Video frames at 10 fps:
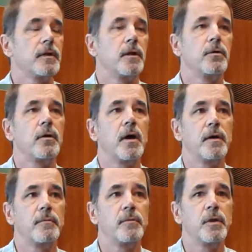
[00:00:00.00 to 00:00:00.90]
You
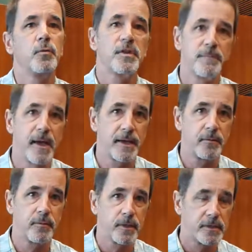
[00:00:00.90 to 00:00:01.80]
know, with my
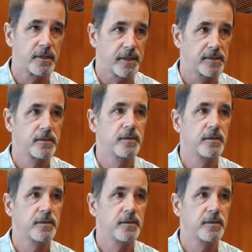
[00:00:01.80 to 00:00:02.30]
intellect.